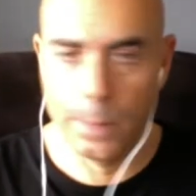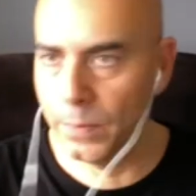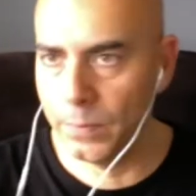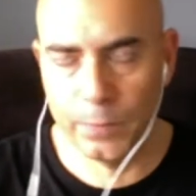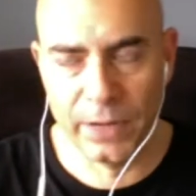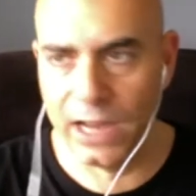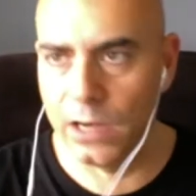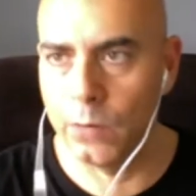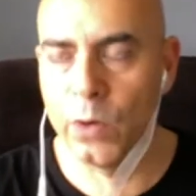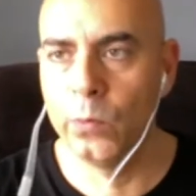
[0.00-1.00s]
But again,
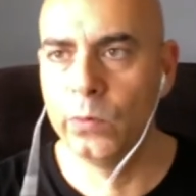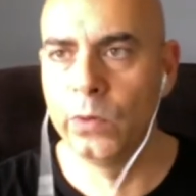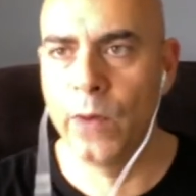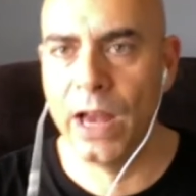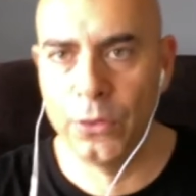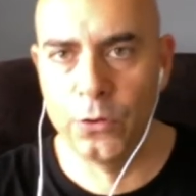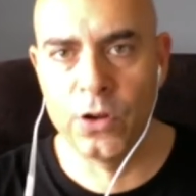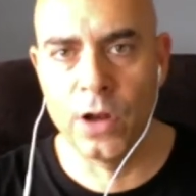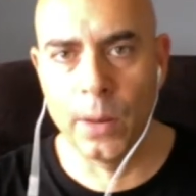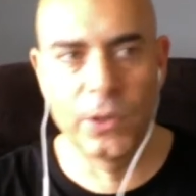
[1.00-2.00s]
we ran through the
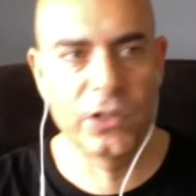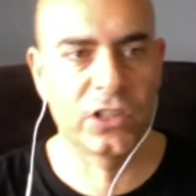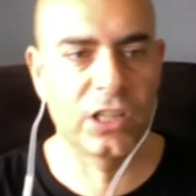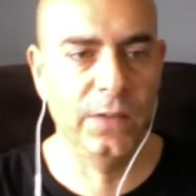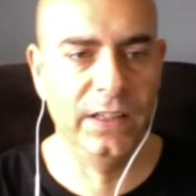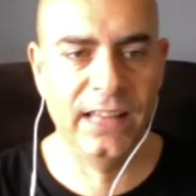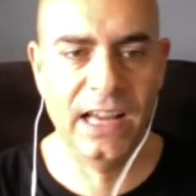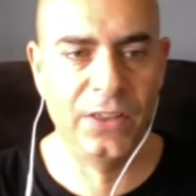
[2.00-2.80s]
numbers and stuff like that.